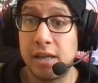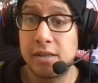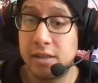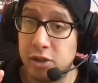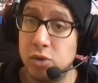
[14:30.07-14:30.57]

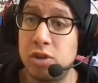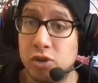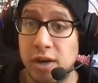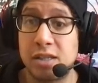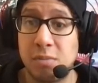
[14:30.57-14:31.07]
to do this
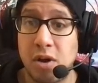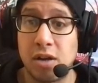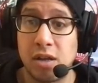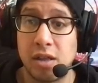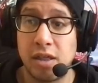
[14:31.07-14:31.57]

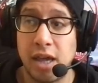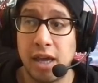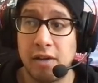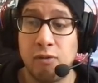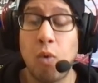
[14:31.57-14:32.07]
transmog
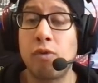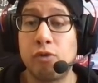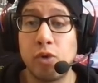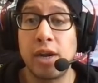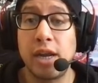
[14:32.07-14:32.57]
thing for
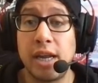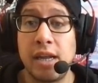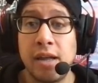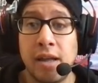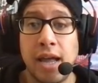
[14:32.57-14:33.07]

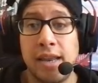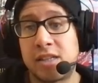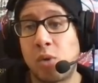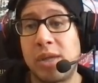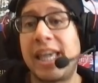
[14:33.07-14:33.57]
free, and
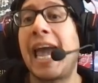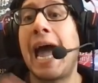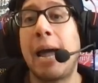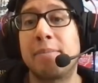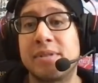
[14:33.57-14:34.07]
it's only
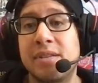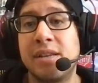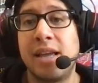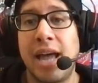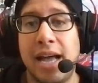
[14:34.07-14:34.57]
capped
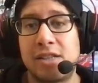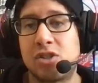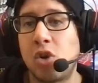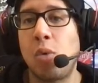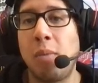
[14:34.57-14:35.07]
at
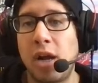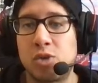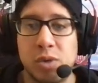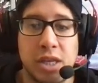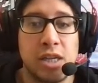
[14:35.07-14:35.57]
so much within a